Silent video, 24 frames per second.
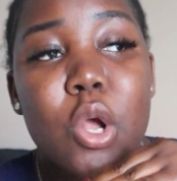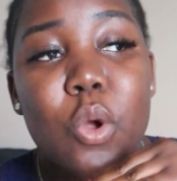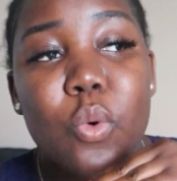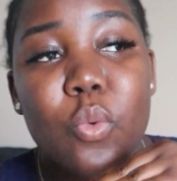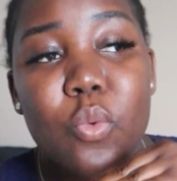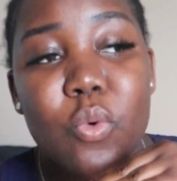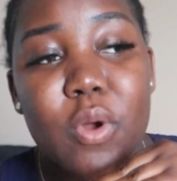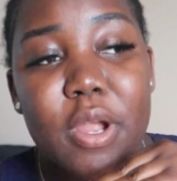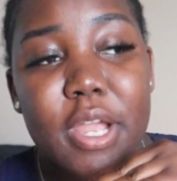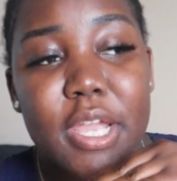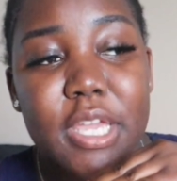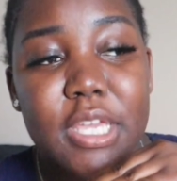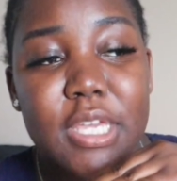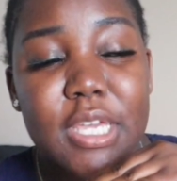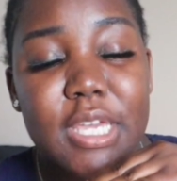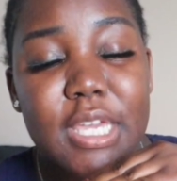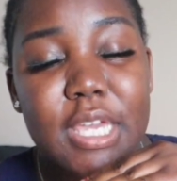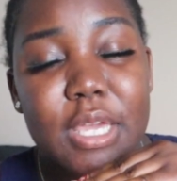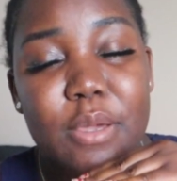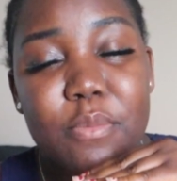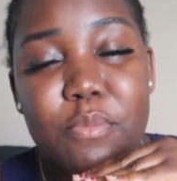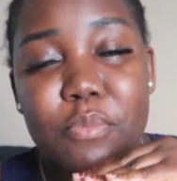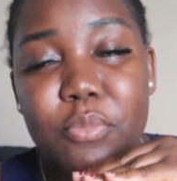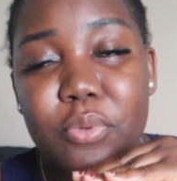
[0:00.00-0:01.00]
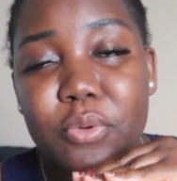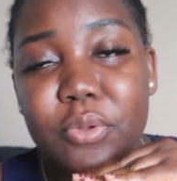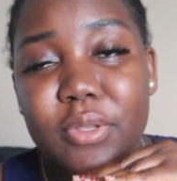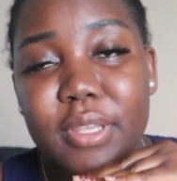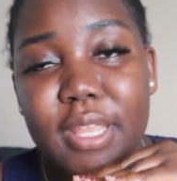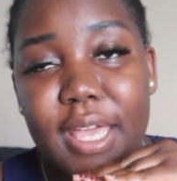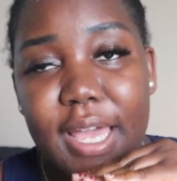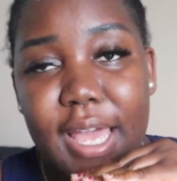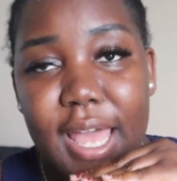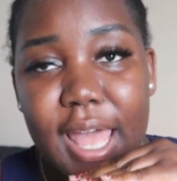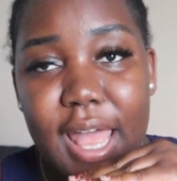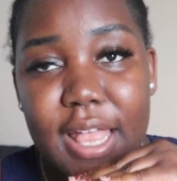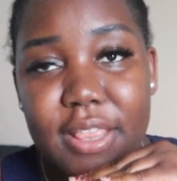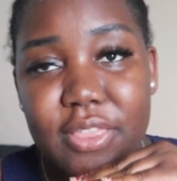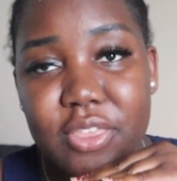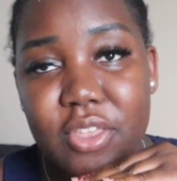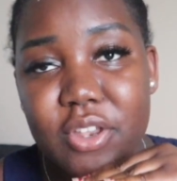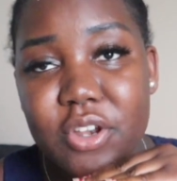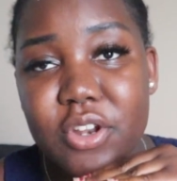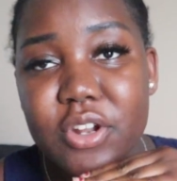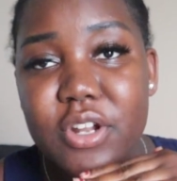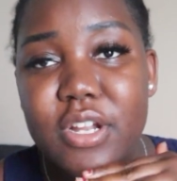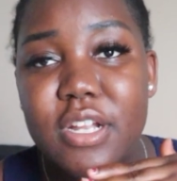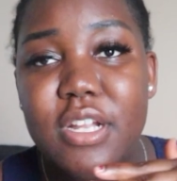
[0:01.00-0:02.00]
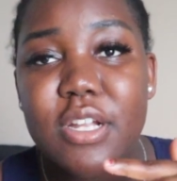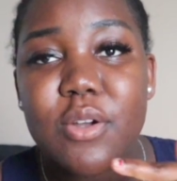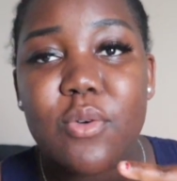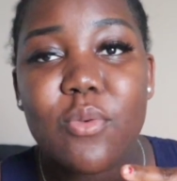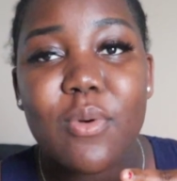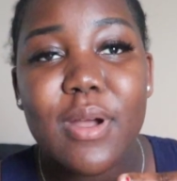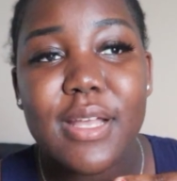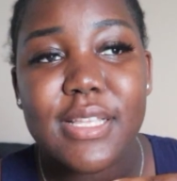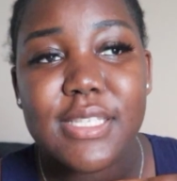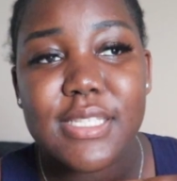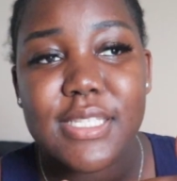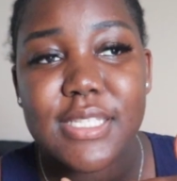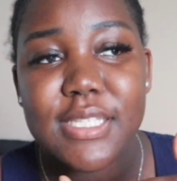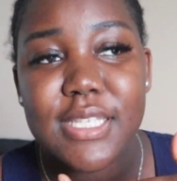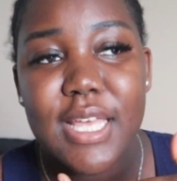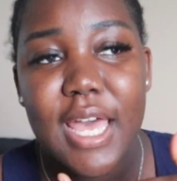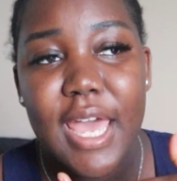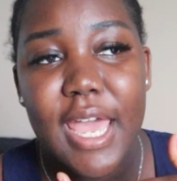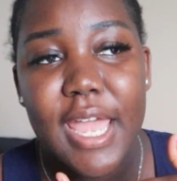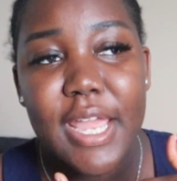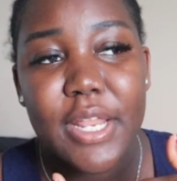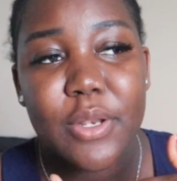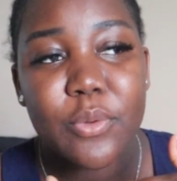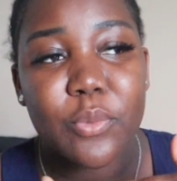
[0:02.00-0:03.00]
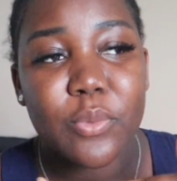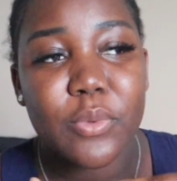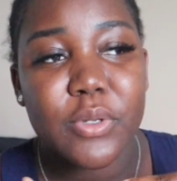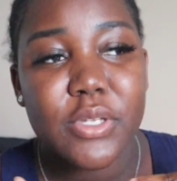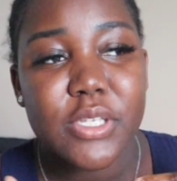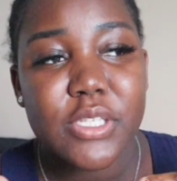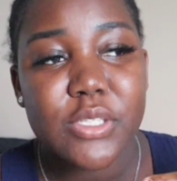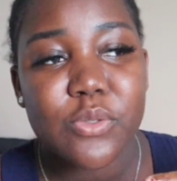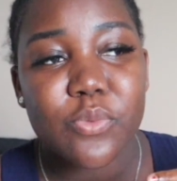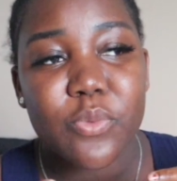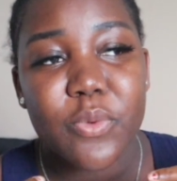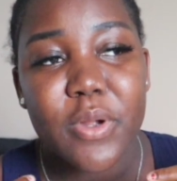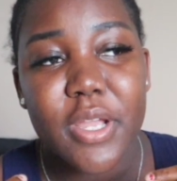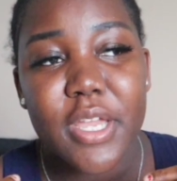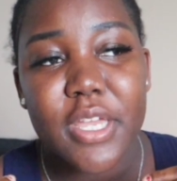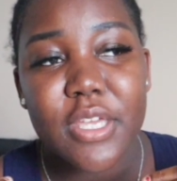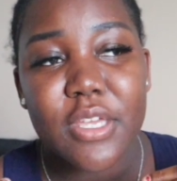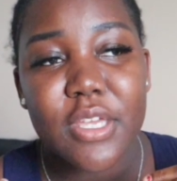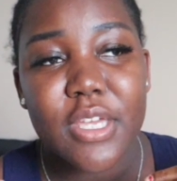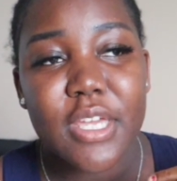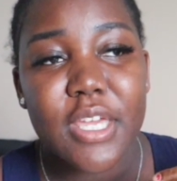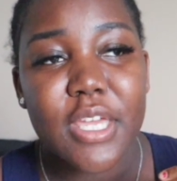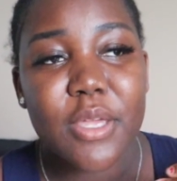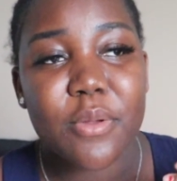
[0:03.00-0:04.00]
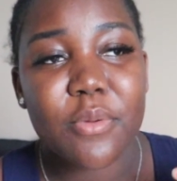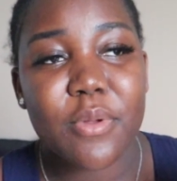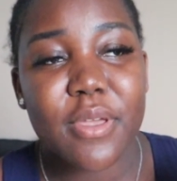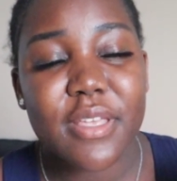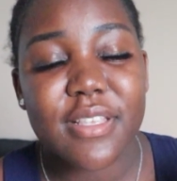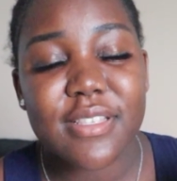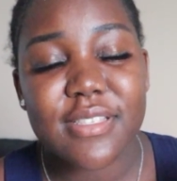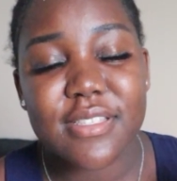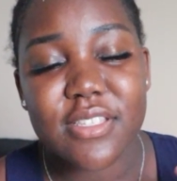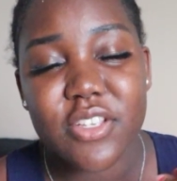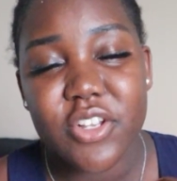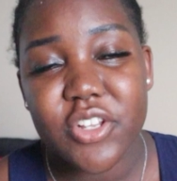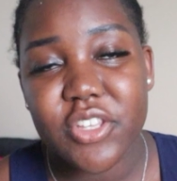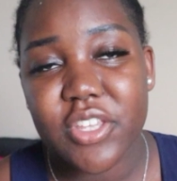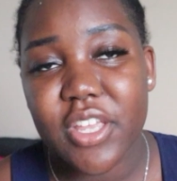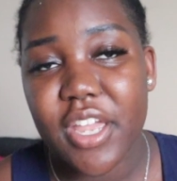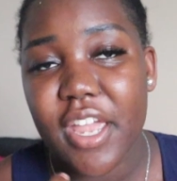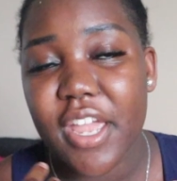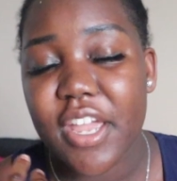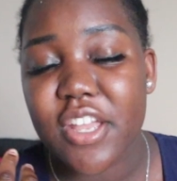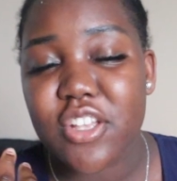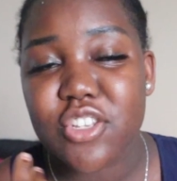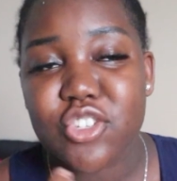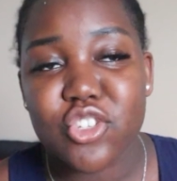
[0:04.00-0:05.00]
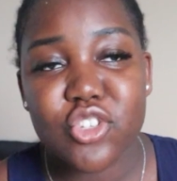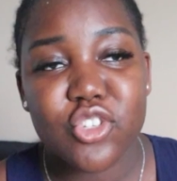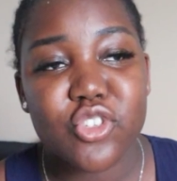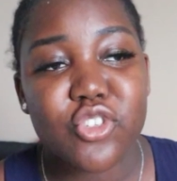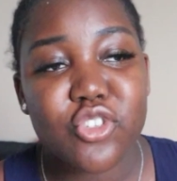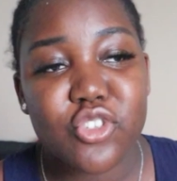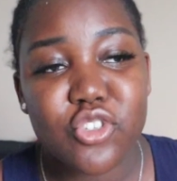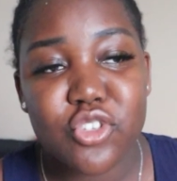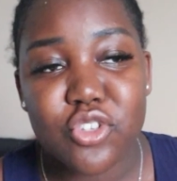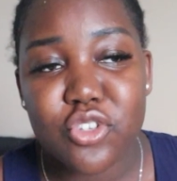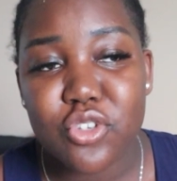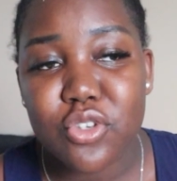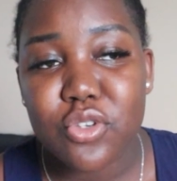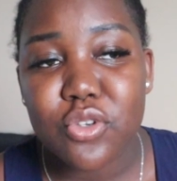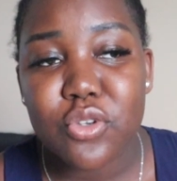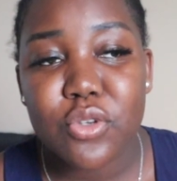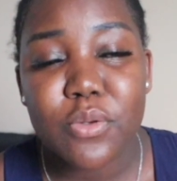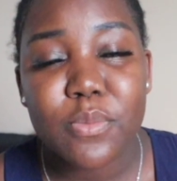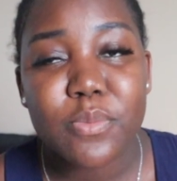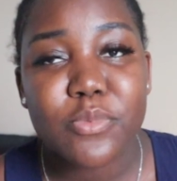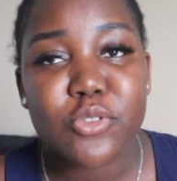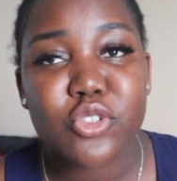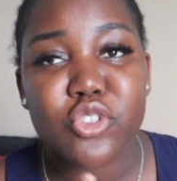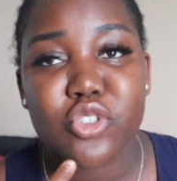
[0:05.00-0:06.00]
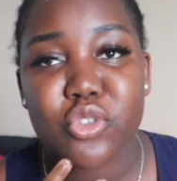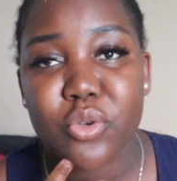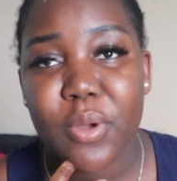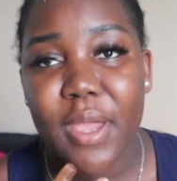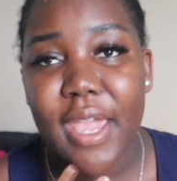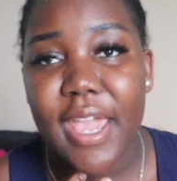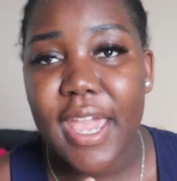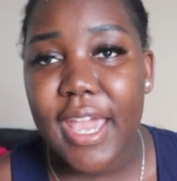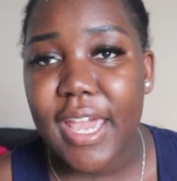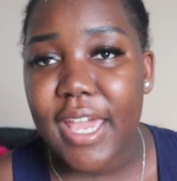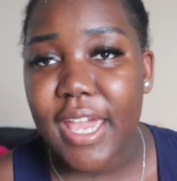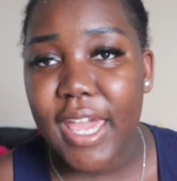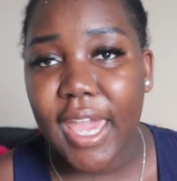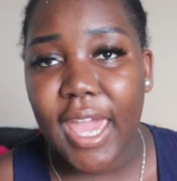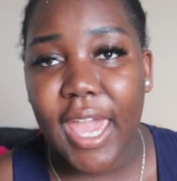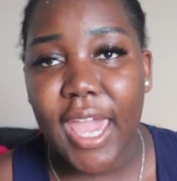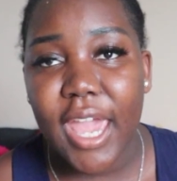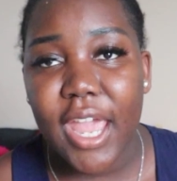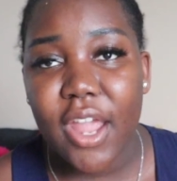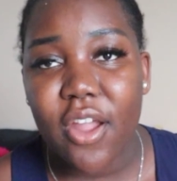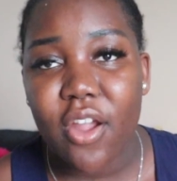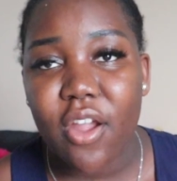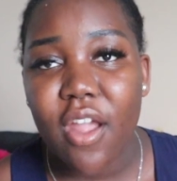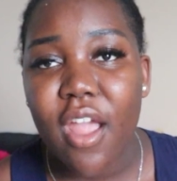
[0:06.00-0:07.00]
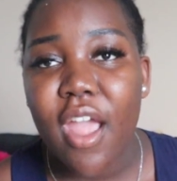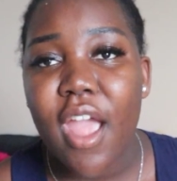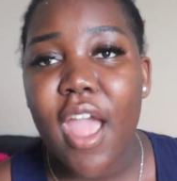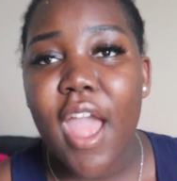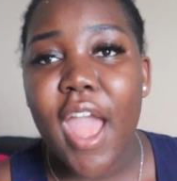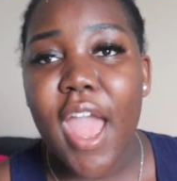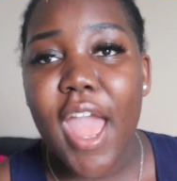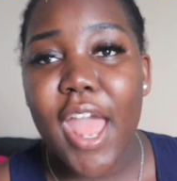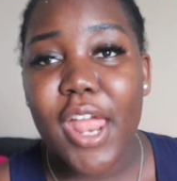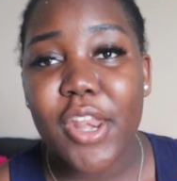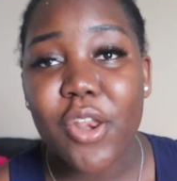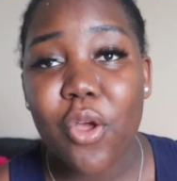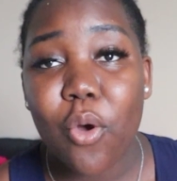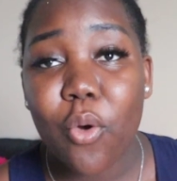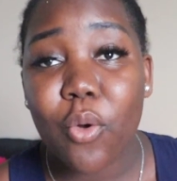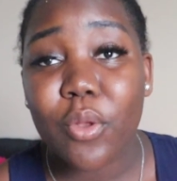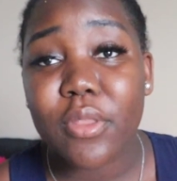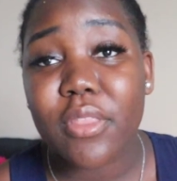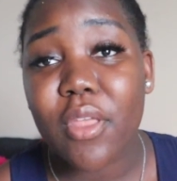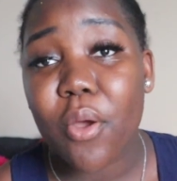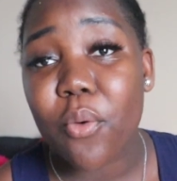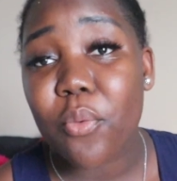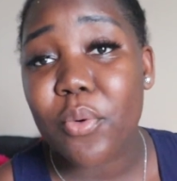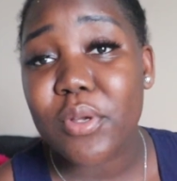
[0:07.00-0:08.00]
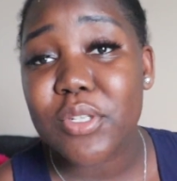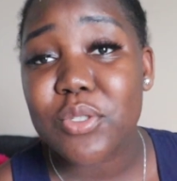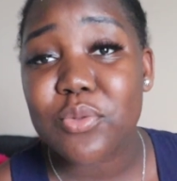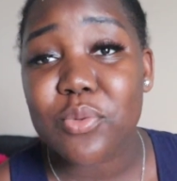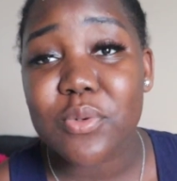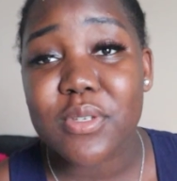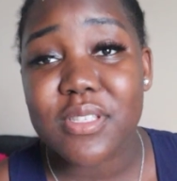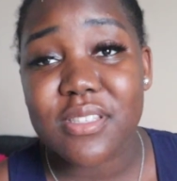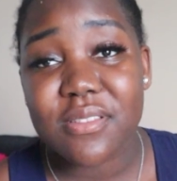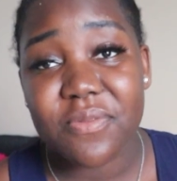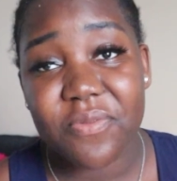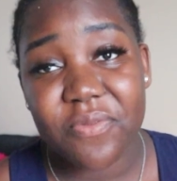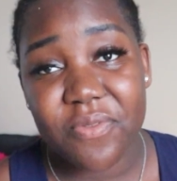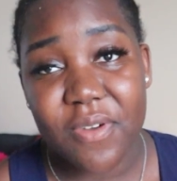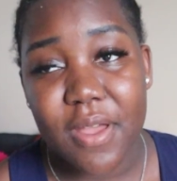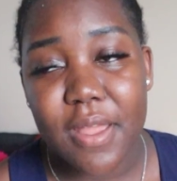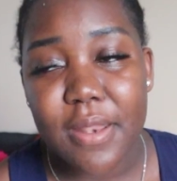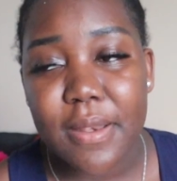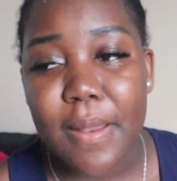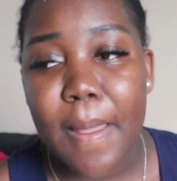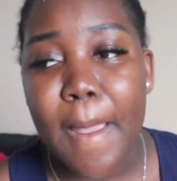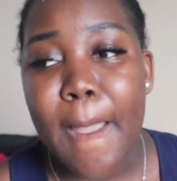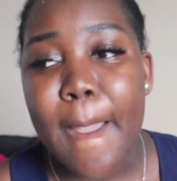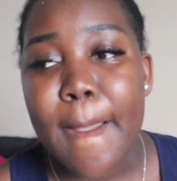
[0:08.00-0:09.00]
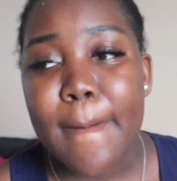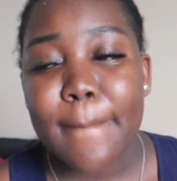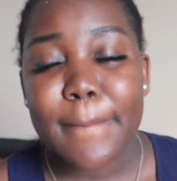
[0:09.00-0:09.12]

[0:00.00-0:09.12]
where you can put the catheter, one side was where you can insert the NG tube, trachea, and all that, which was fun.